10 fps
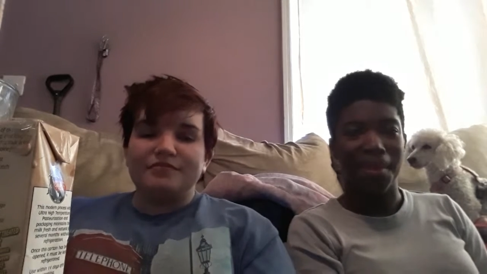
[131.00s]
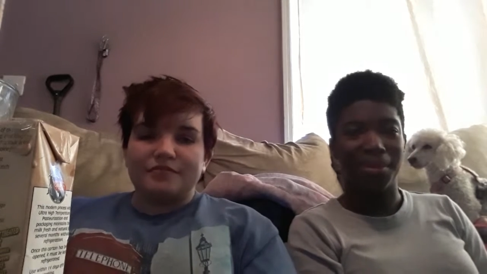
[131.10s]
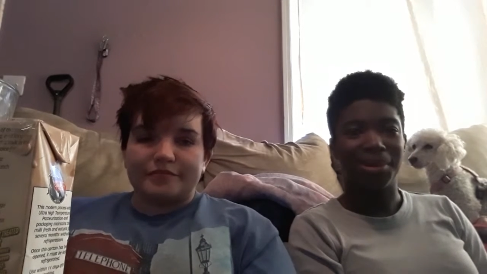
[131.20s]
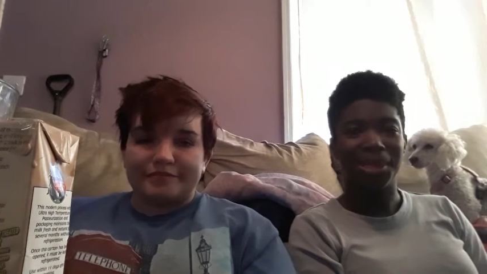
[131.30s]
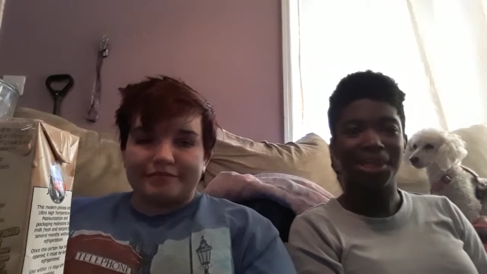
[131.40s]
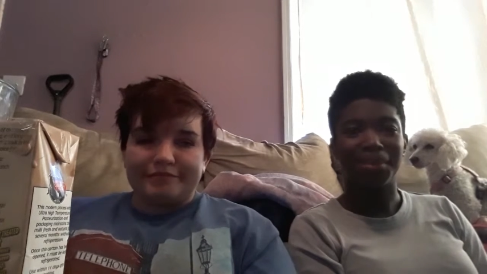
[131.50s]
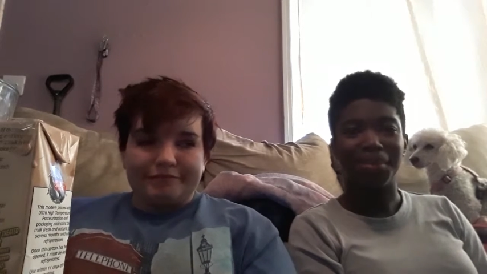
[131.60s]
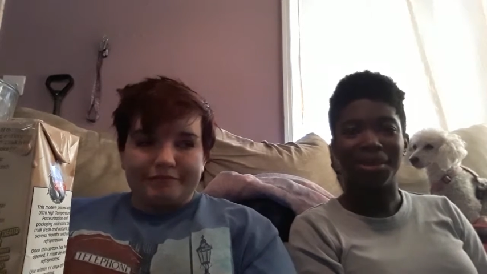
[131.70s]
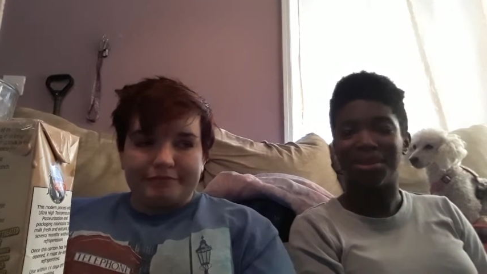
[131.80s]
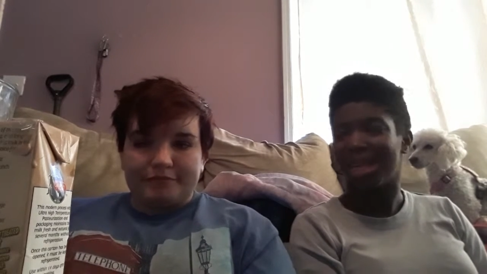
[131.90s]
Speaker 1: One has a
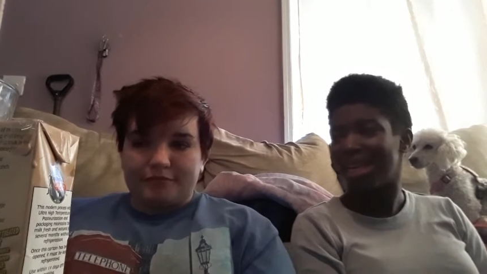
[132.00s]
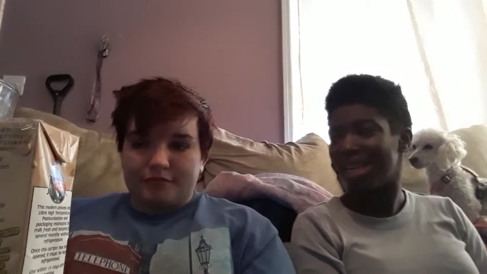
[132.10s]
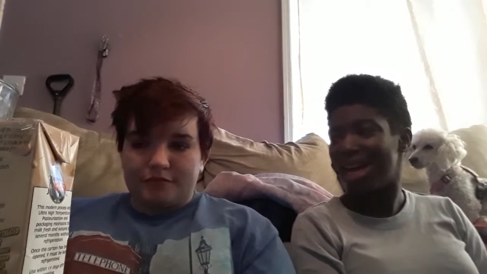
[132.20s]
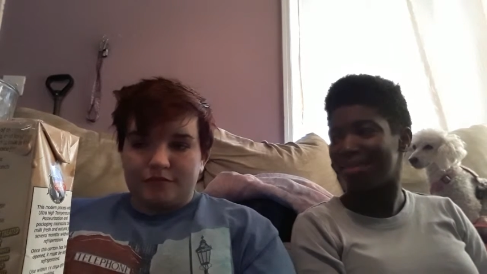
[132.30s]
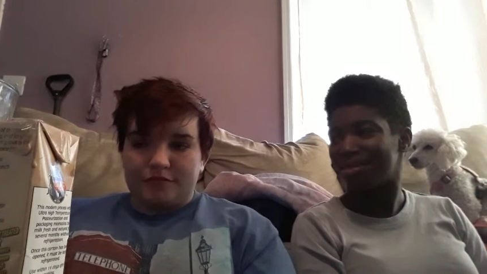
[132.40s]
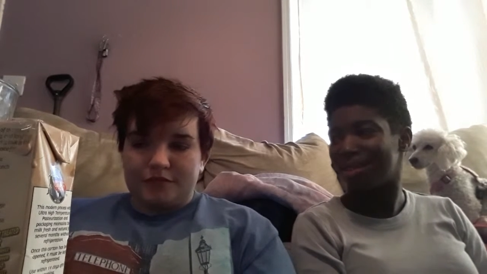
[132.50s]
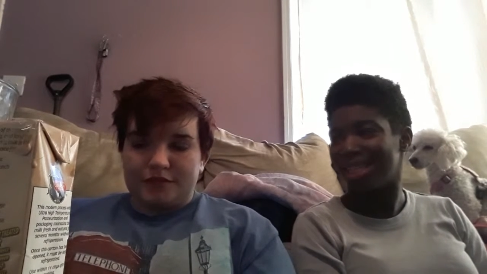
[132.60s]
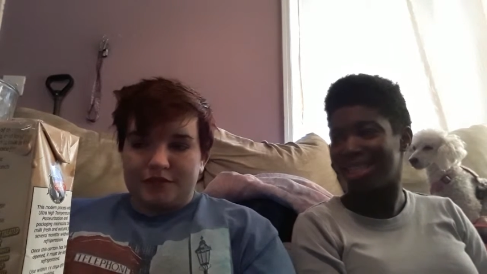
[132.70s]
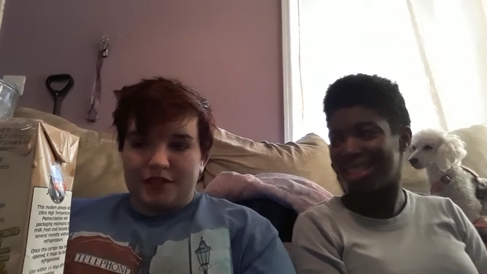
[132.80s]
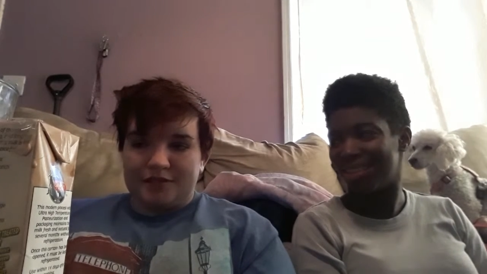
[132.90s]
bitter
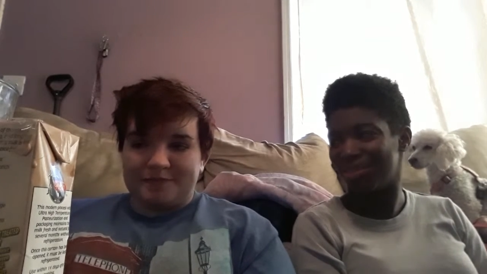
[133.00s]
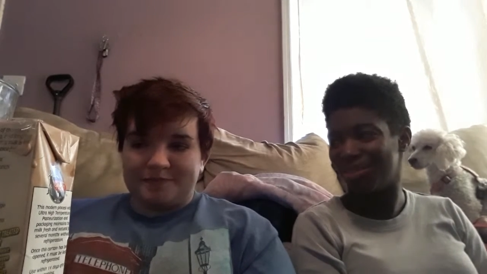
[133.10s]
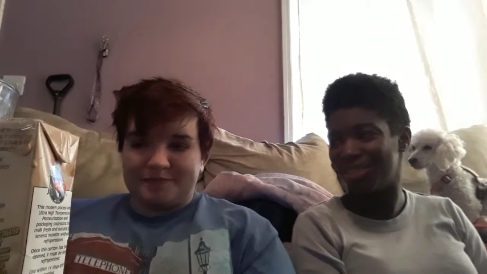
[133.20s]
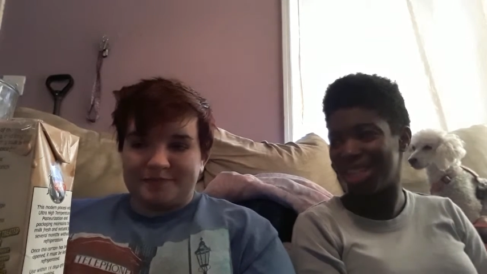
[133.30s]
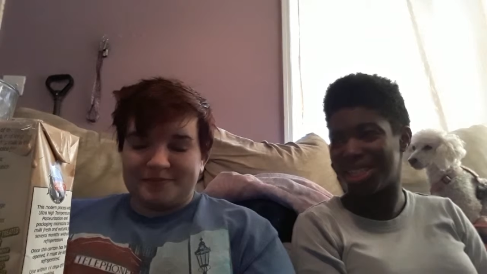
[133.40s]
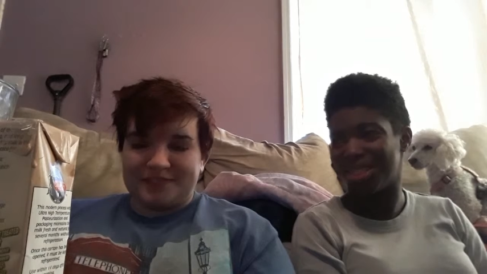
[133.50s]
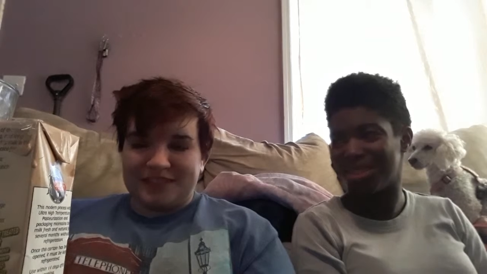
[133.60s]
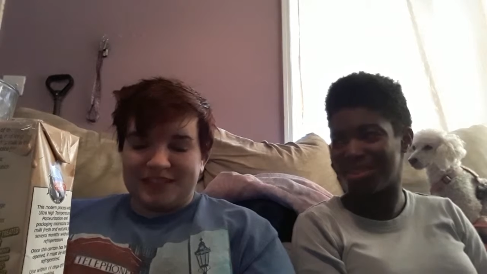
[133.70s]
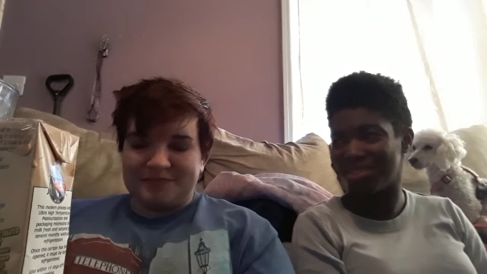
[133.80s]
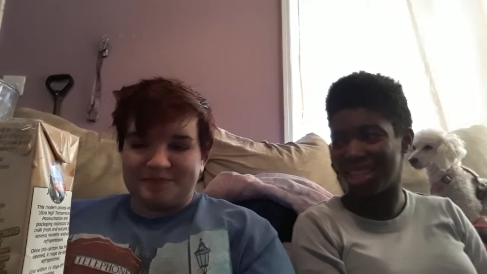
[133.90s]
aftertaste after you taste on all
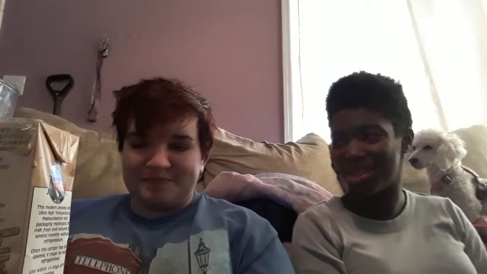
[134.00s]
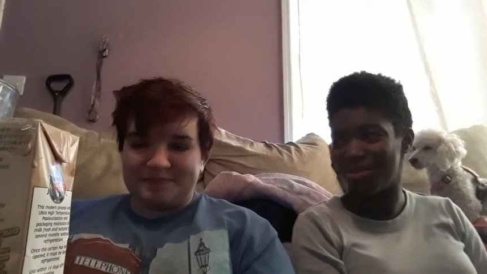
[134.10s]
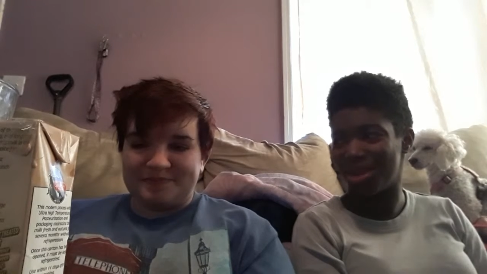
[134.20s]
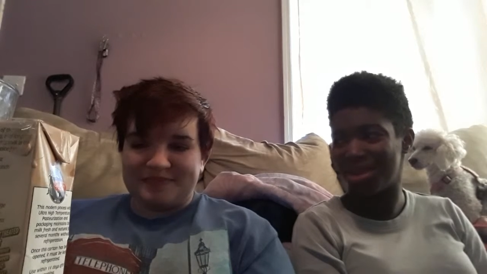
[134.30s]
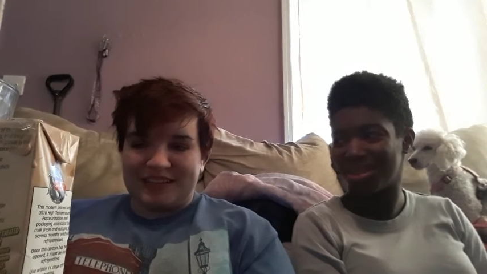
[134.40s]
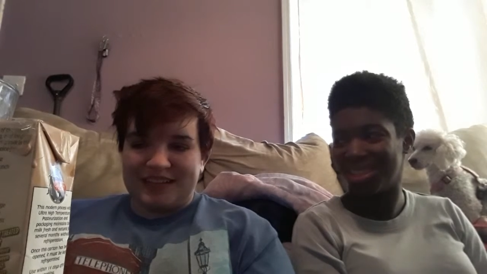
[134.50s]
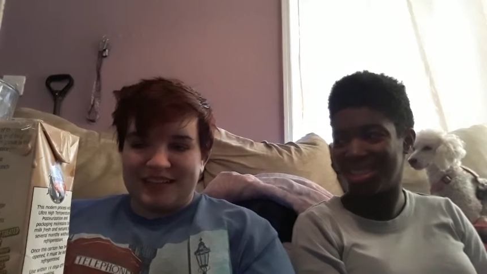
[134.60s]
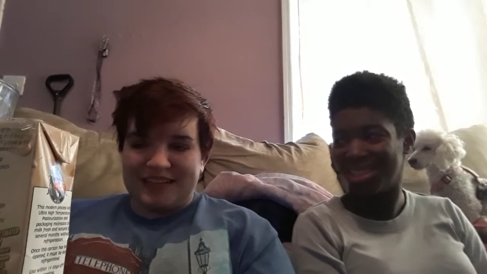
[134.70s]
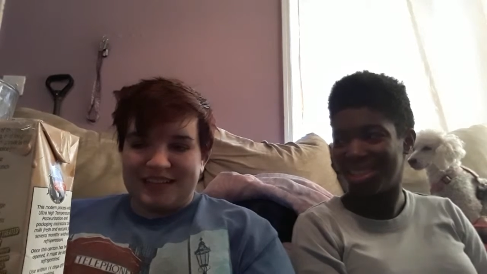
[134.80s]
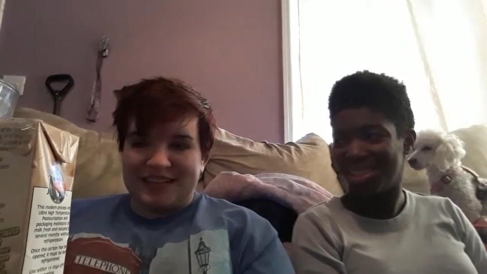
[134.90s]
the other milk.
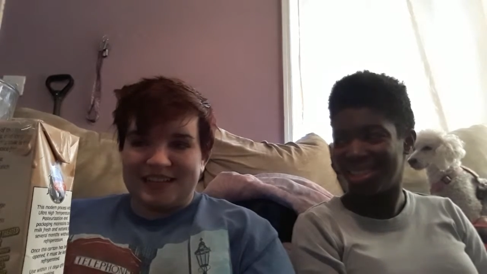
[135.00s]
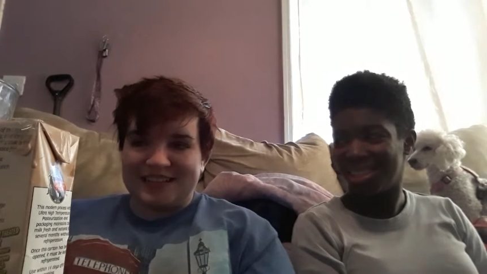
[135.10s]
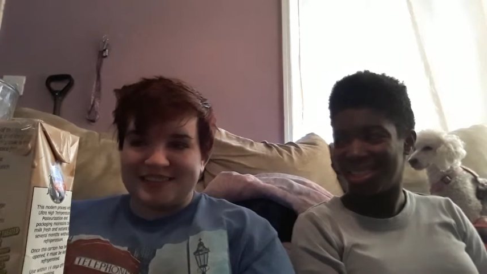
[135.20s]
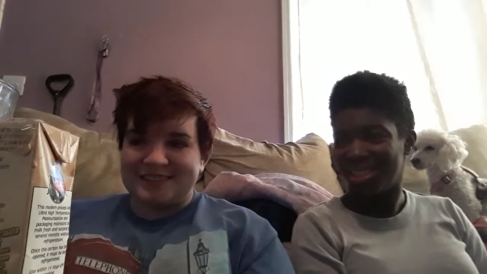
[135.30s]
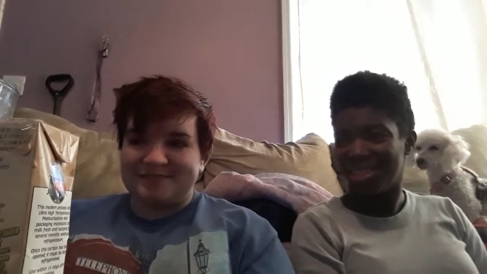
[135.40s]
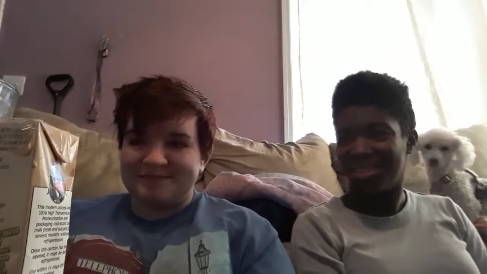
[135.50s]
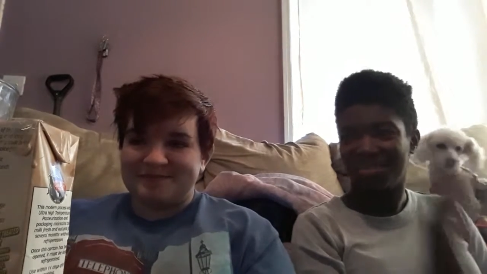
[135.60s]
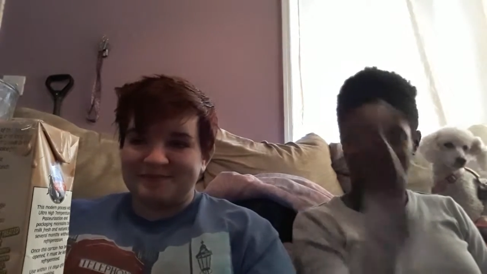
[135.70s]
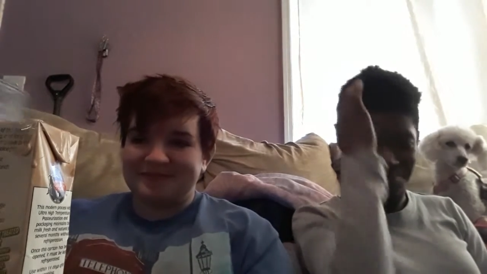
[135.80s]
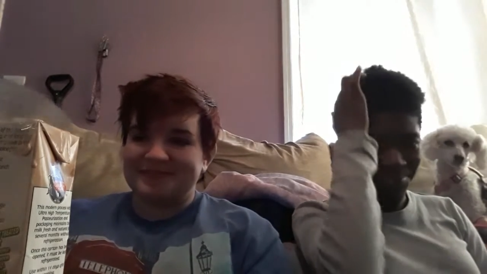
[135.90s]
Uh huh.
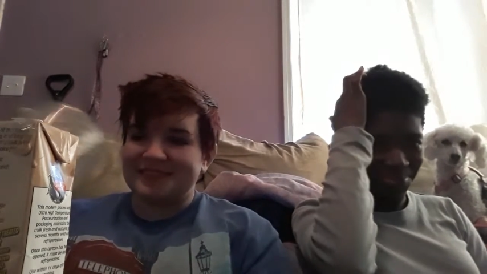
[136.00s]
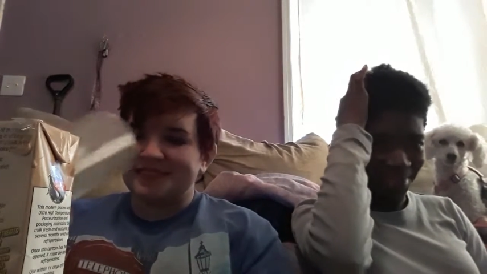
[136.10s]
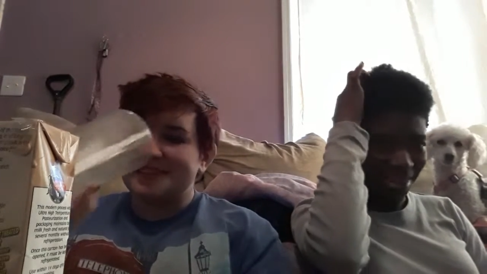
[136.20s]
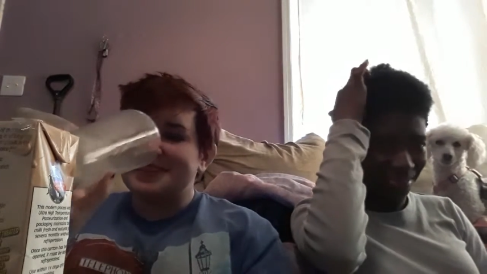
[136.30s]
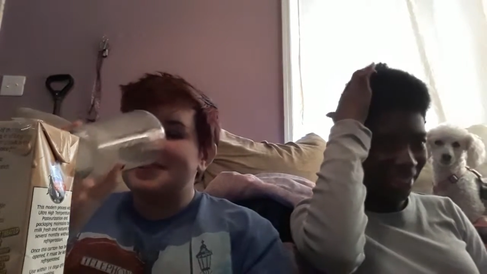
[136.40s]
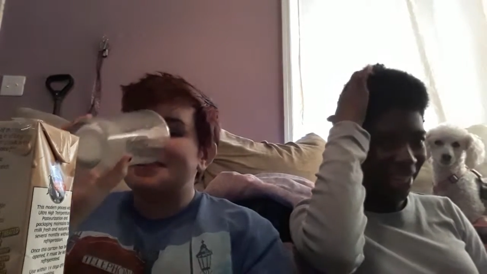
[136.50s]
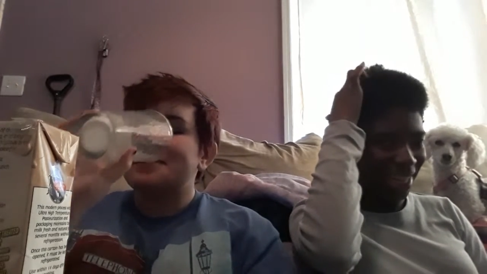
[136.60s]
I don't think I